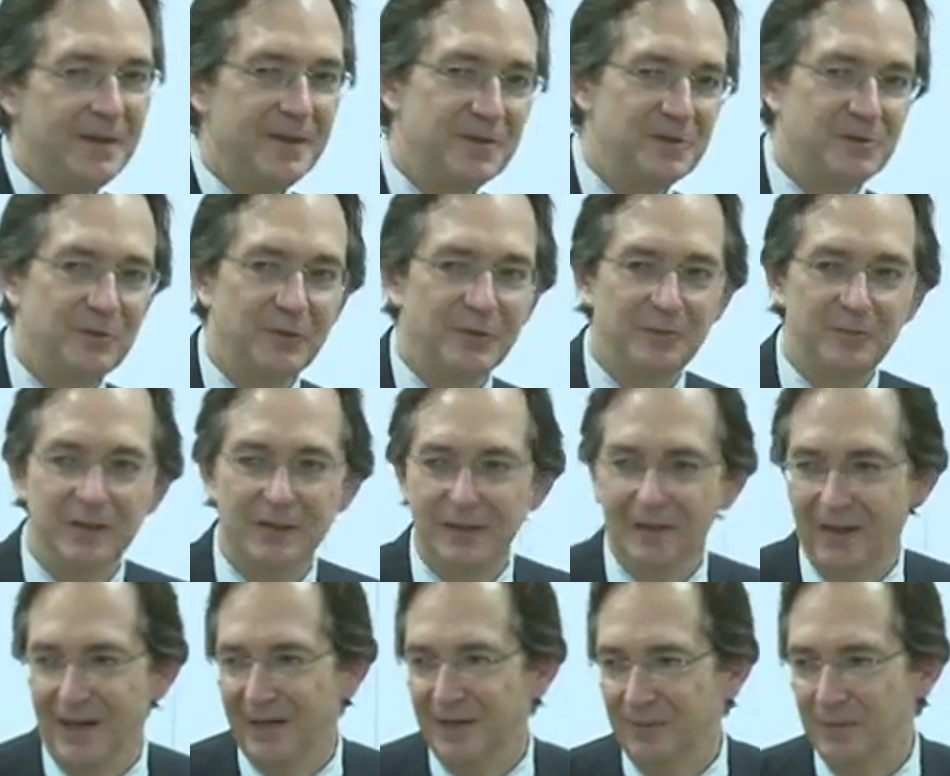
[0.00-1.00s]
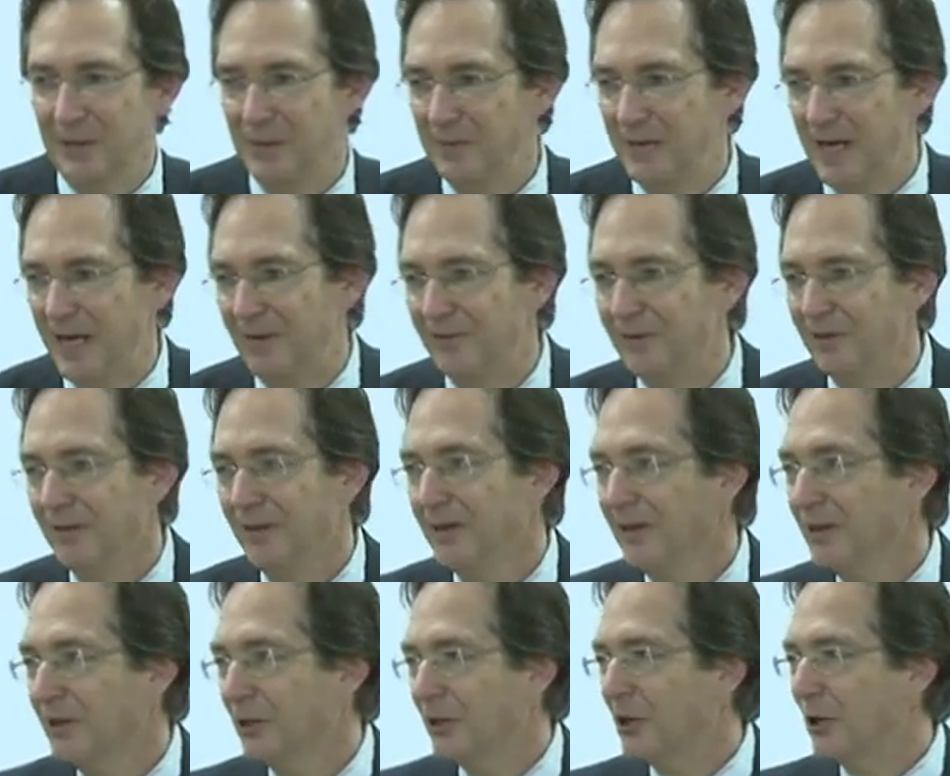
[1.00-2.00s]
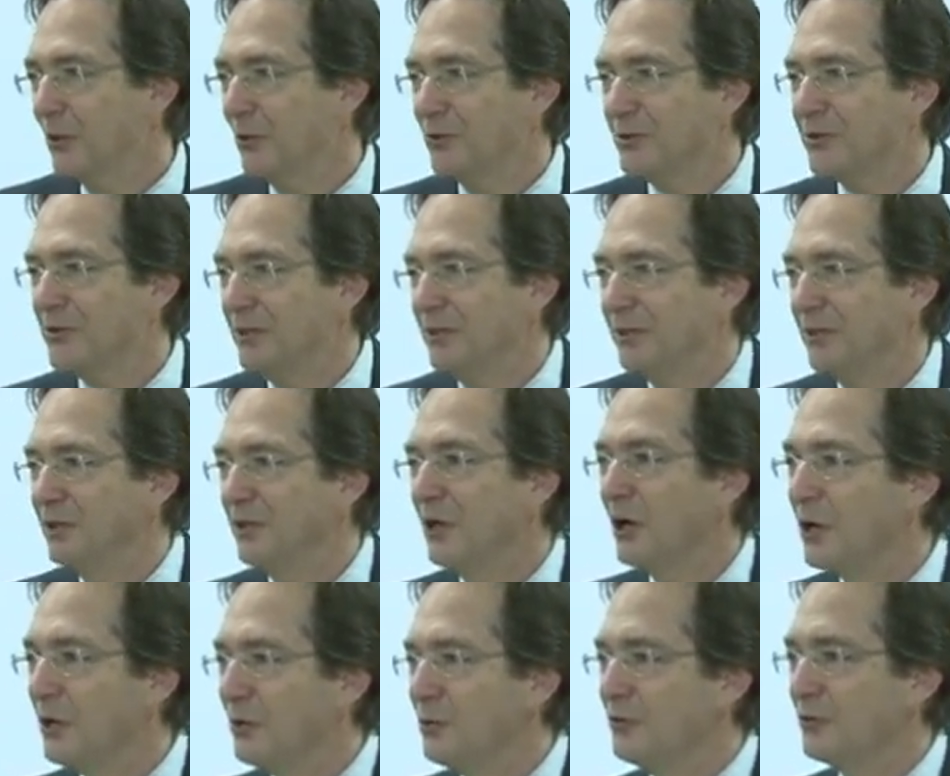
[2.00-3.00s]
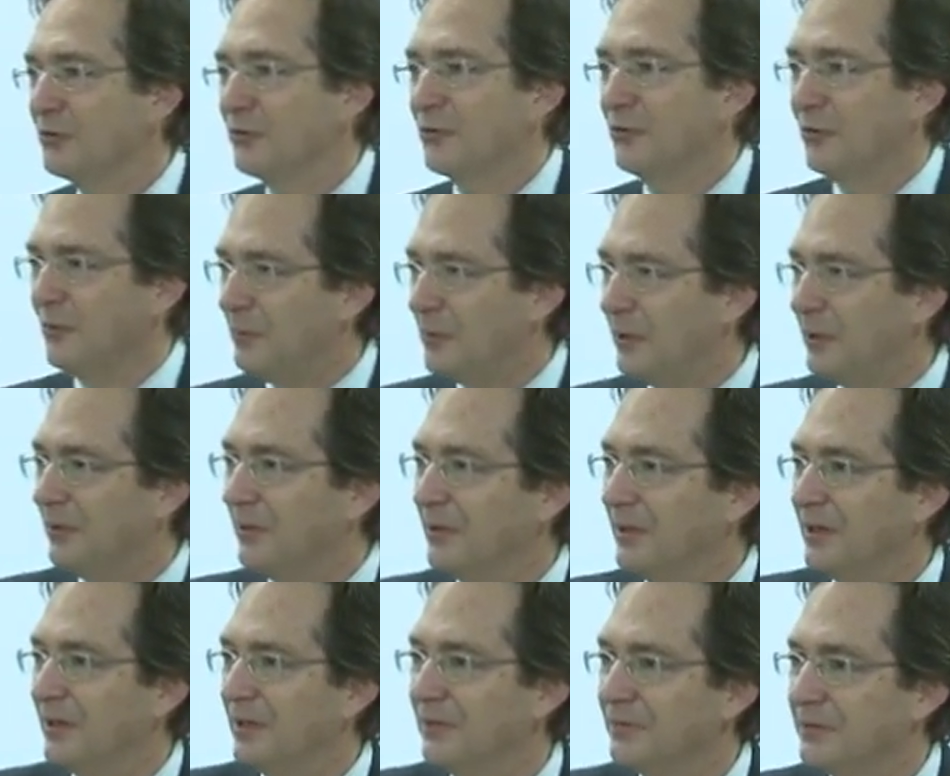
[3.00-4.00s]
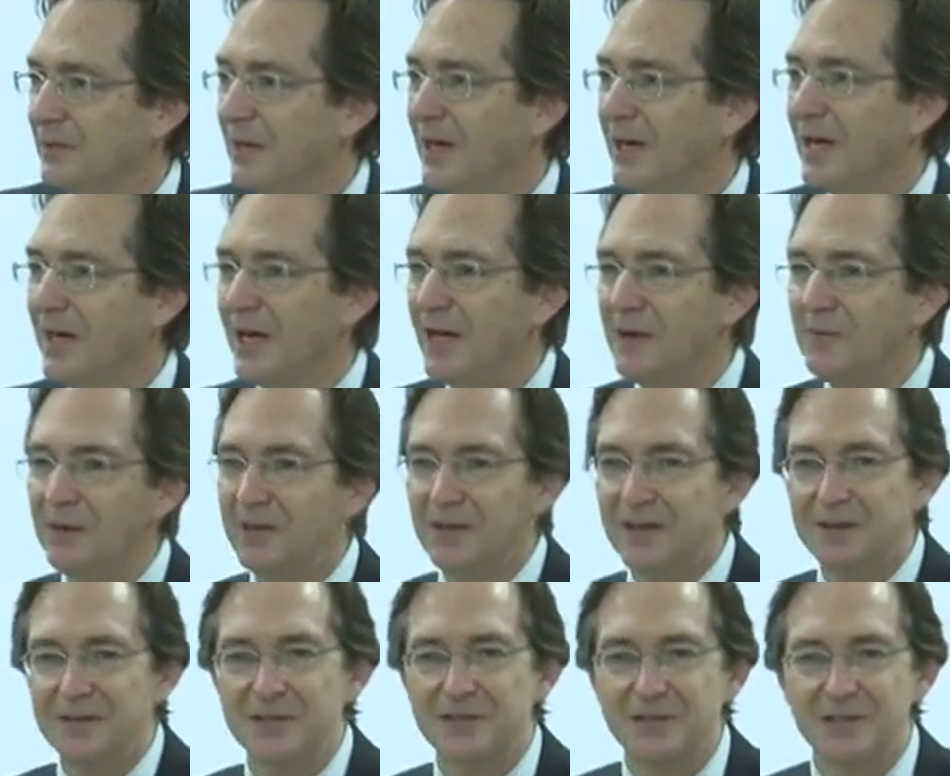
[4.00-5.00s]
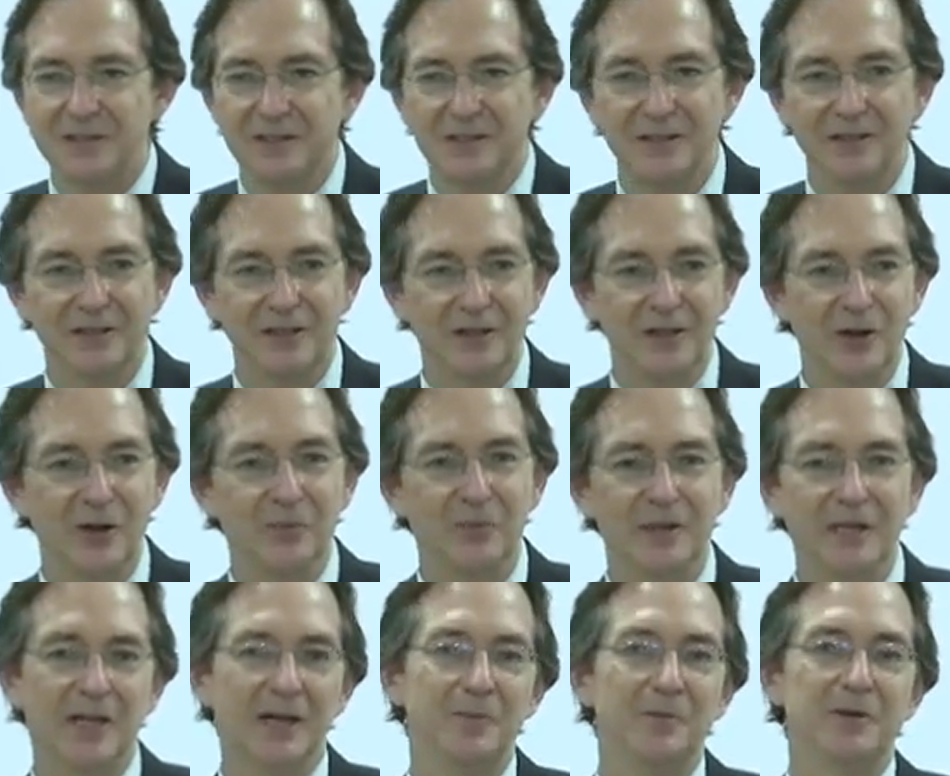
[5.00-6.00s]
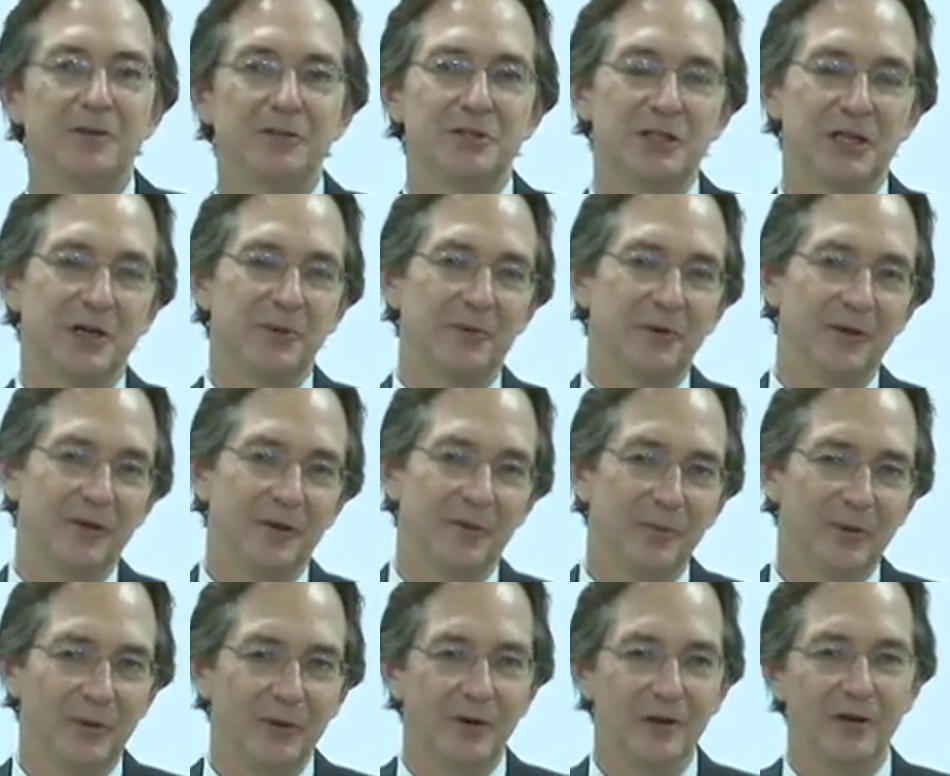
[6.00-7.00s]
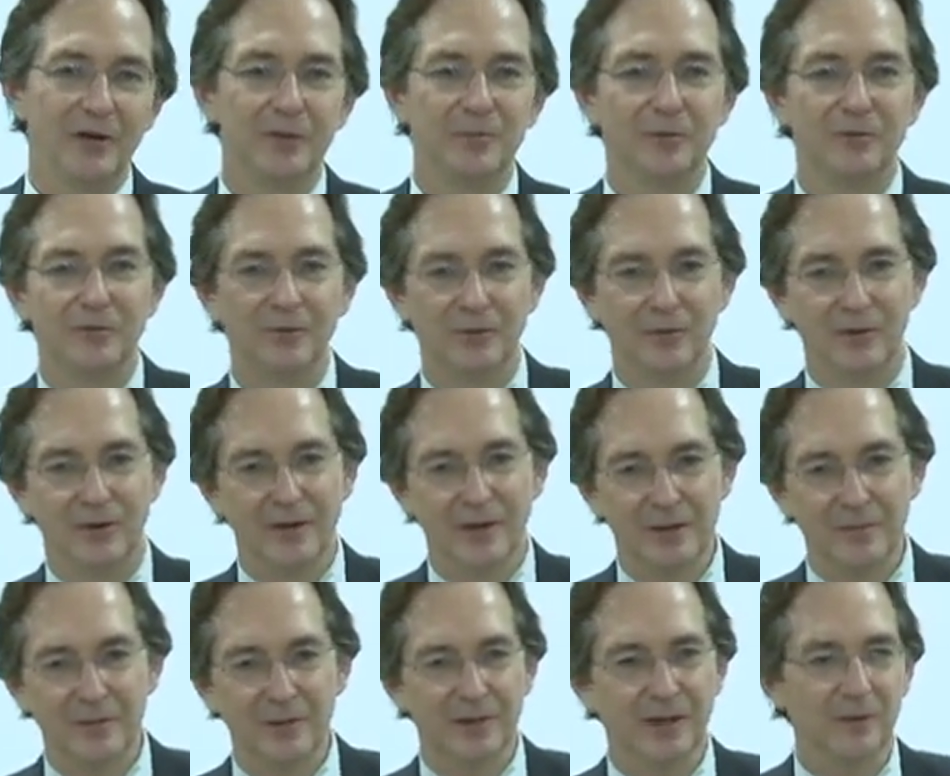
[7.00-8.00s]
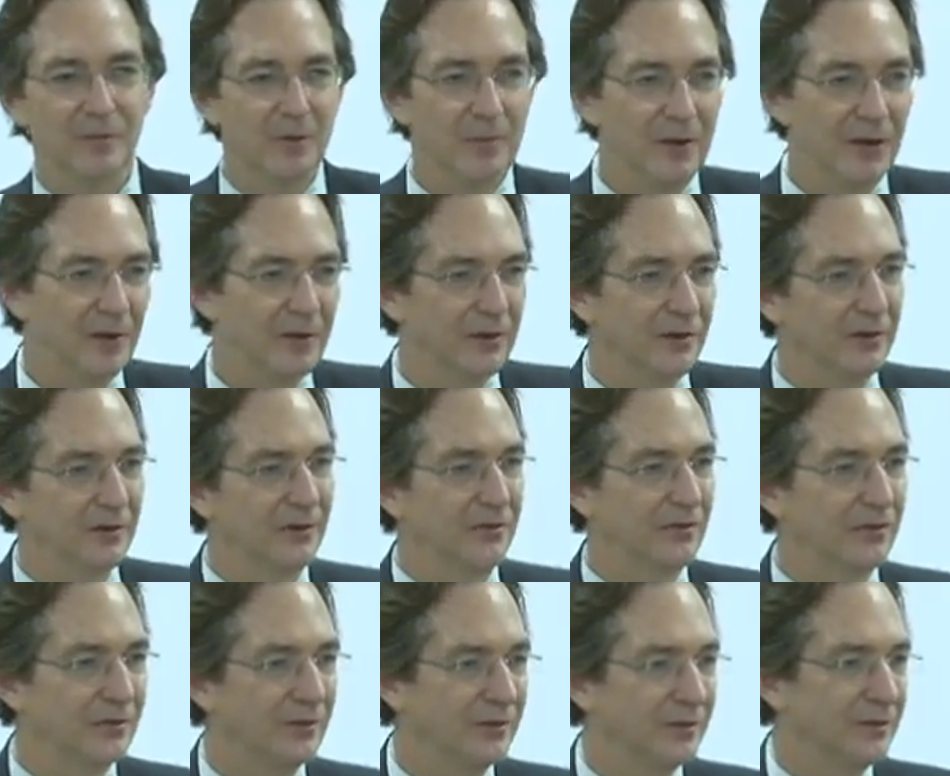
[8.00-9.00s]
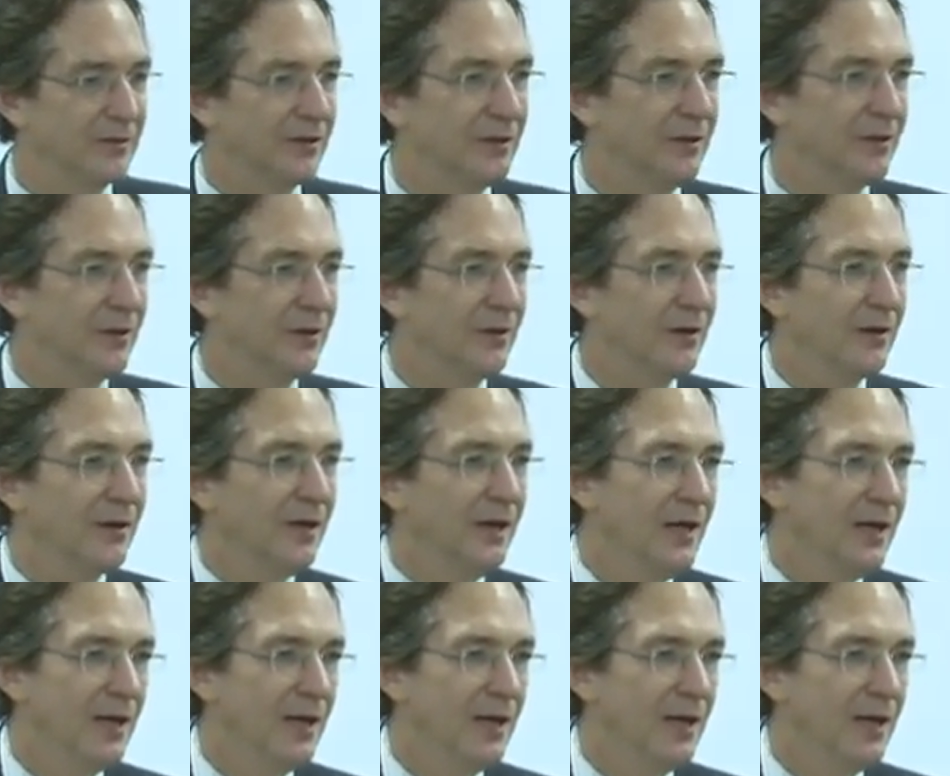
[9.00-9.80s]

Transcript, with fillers: And this would be like maybe having co-CEOs for a period of time, and then the CEO becoming the chairman of the board before they become emeritus and you know are,